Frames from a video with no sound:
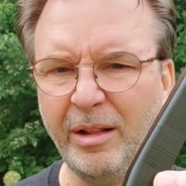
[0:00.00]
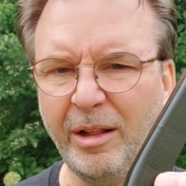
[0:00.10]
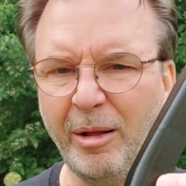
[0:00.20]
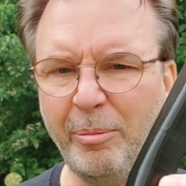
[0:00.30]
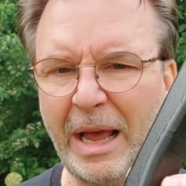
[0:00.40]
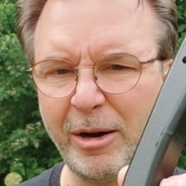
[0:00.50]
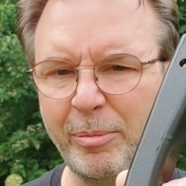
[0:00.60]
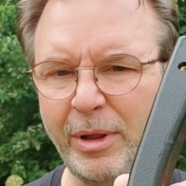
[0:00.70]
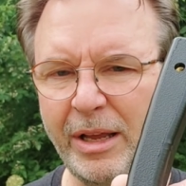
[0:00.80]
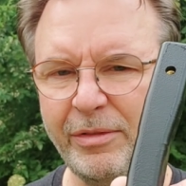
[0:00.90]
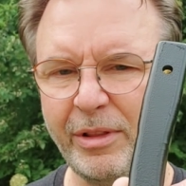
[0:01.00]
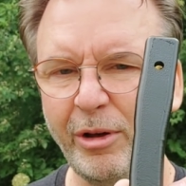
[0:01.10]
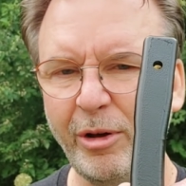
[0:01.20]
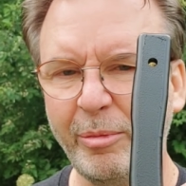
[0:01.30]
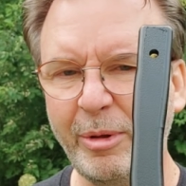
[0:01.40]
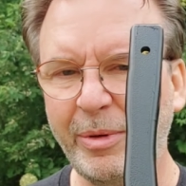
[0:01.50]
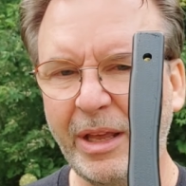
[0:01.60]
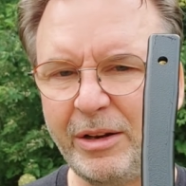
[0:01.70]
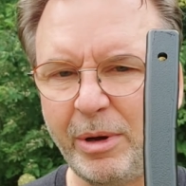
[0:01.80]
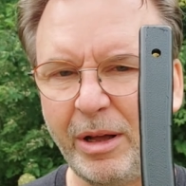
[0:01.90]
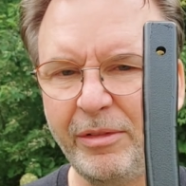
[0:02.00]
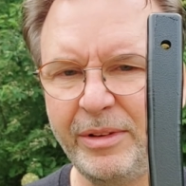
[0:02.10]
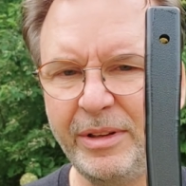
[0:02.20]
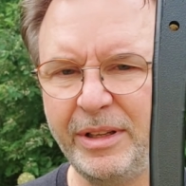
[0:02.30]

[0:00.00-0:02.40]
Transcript: backer plate for the Hobie PA 12.